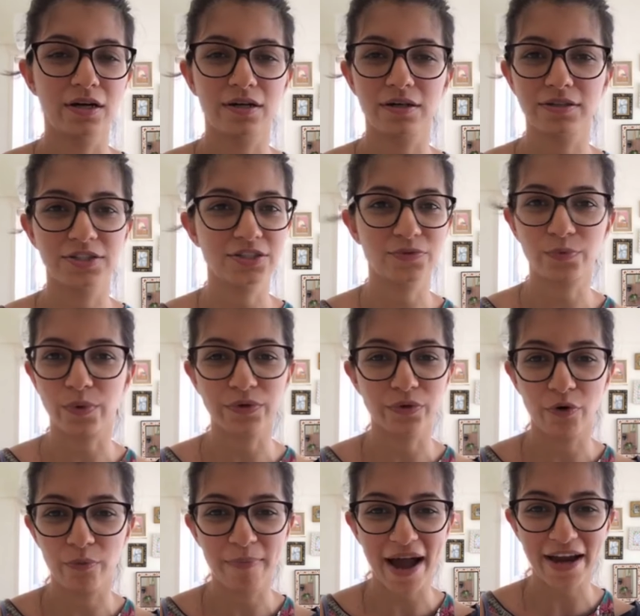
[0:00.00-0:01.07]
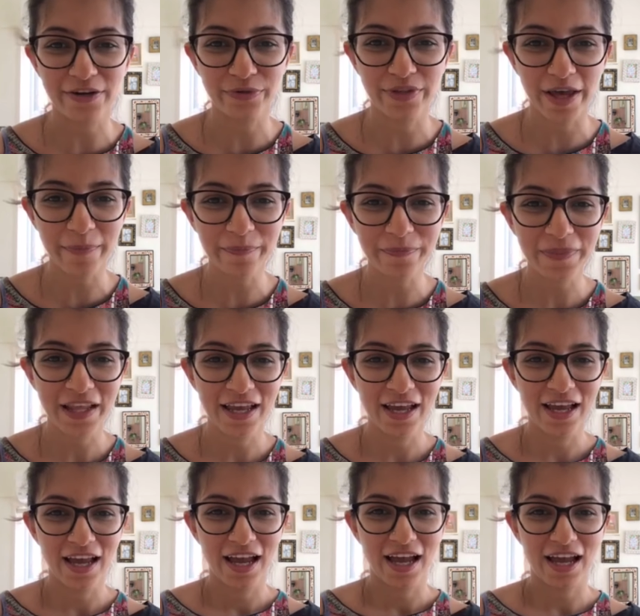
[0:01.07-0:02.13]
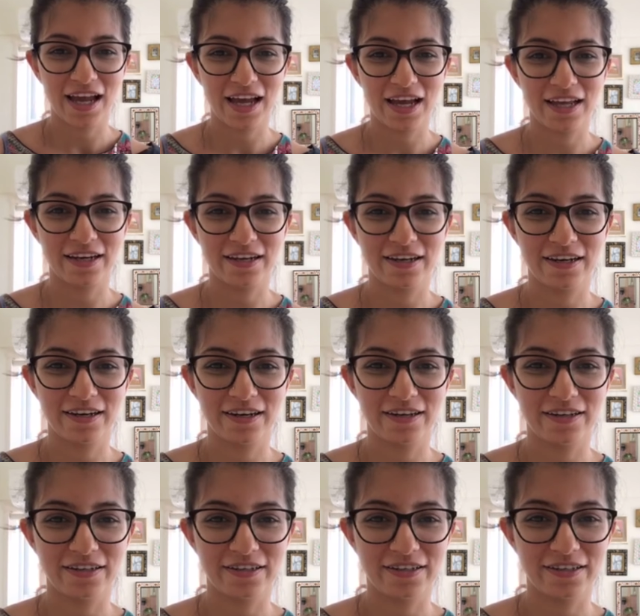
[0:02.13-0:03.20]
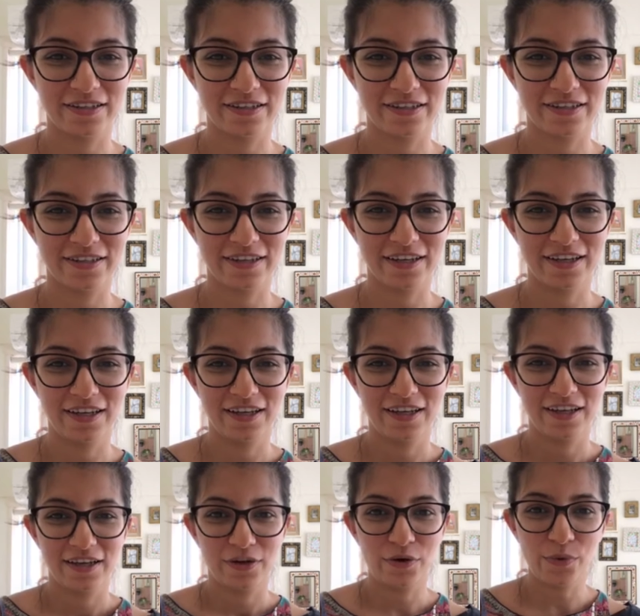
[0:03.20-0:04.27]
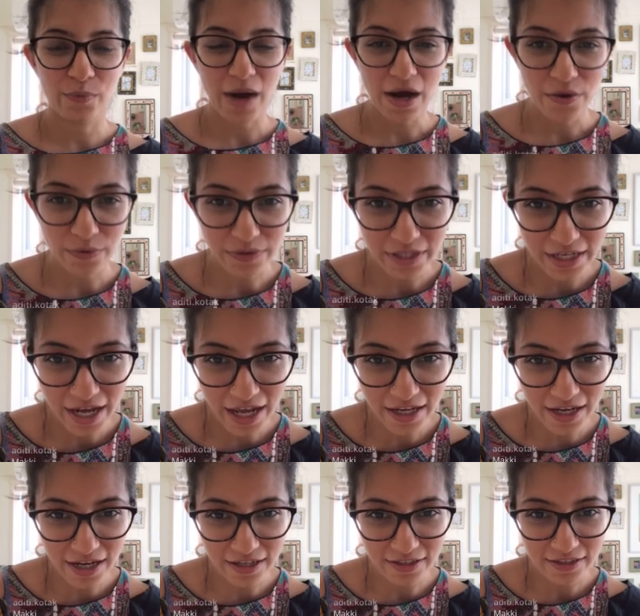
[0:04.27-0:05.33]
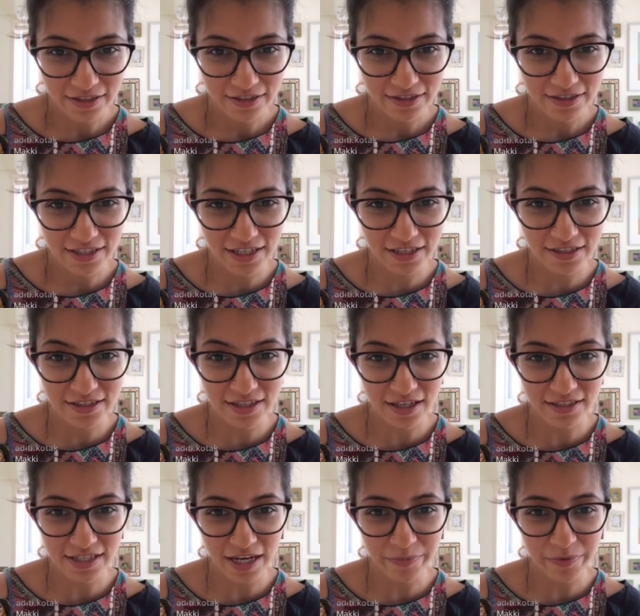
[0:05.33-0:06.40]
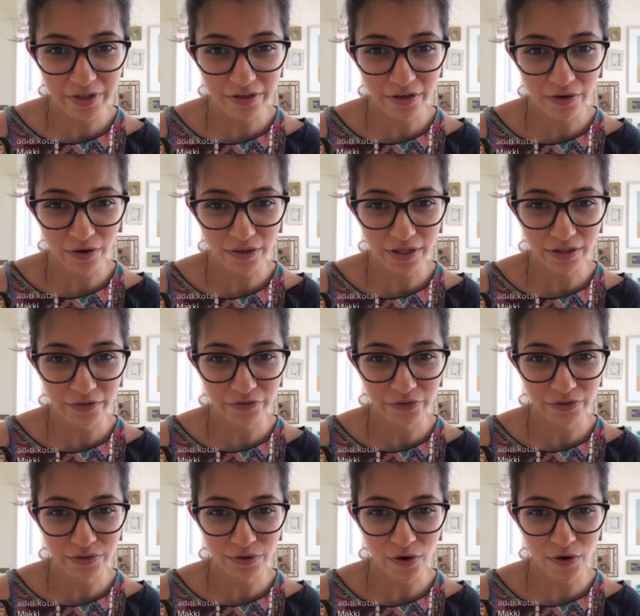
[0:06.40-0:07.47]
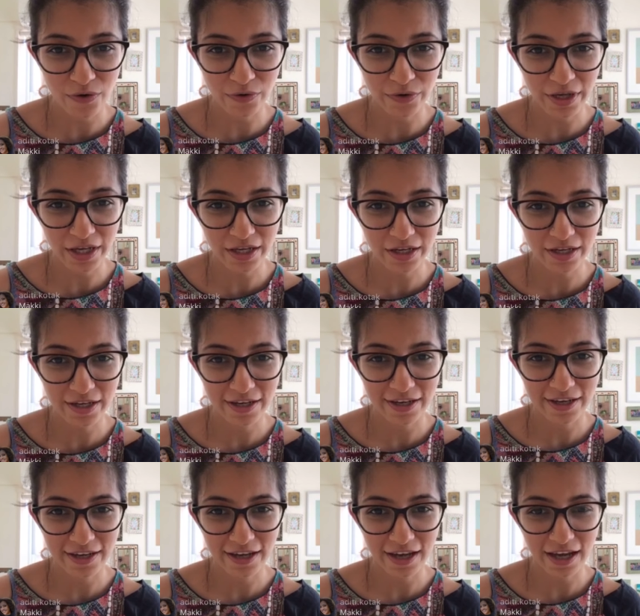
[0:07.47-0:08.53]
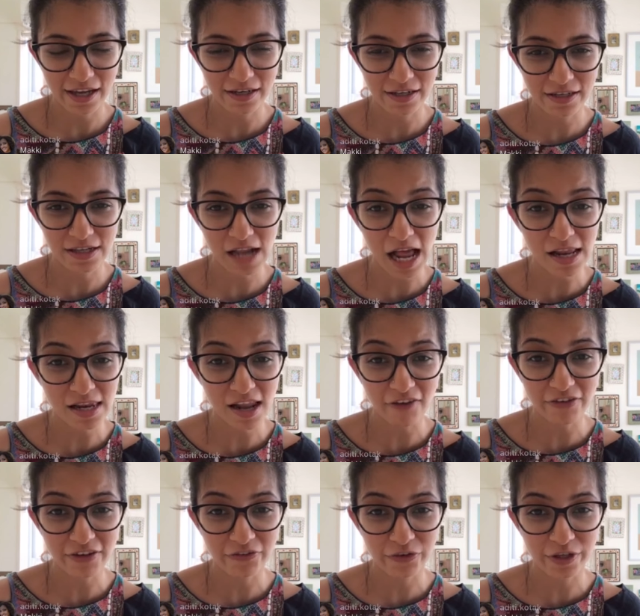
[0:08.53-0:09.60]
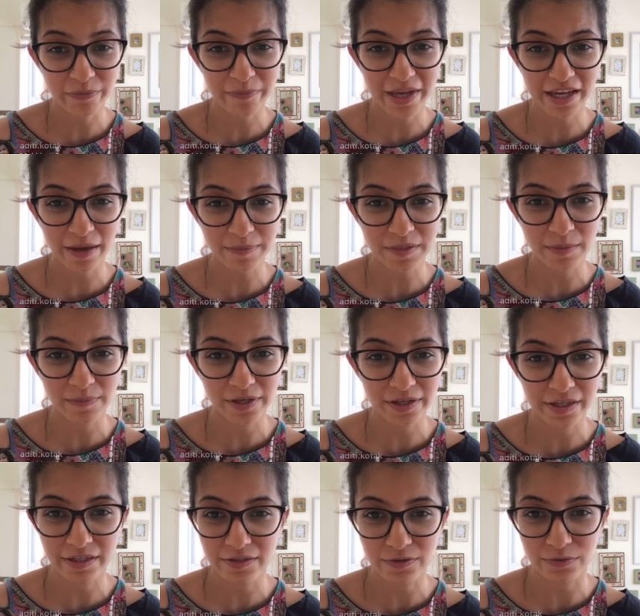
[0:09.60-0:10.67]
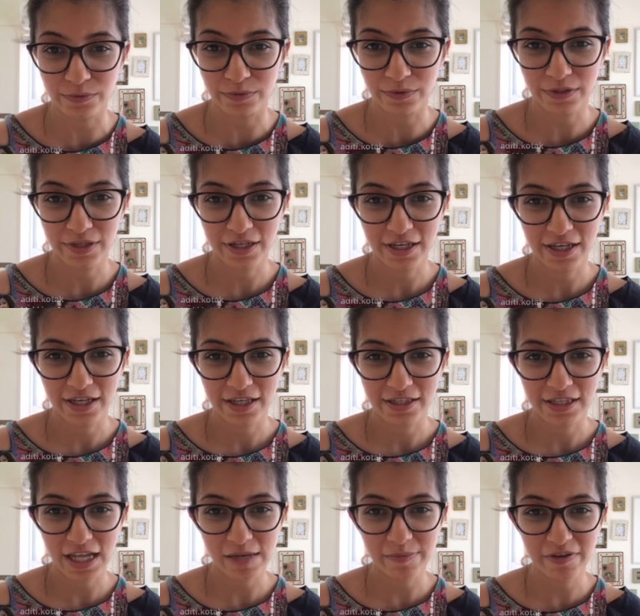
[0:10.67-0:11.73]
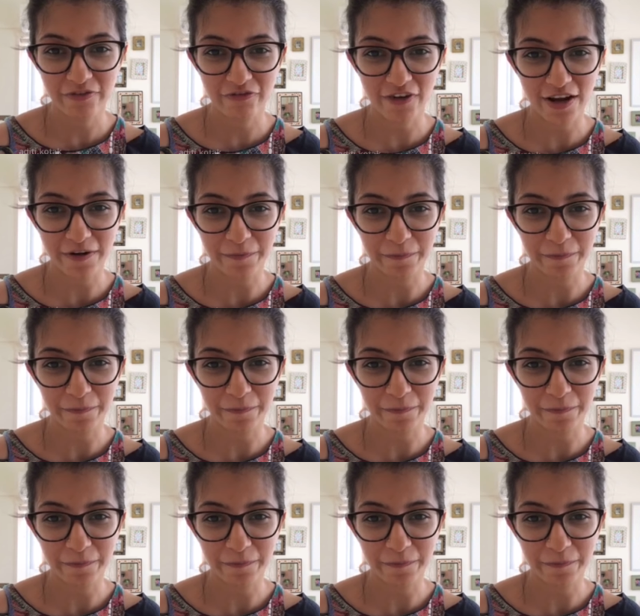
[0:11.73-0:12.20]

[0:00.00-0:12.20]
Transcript: just want to go back to them. And, Tanaya, send me a recording of your song, okay? And I'll love it if you can make up some lyrics too. That'll be fun.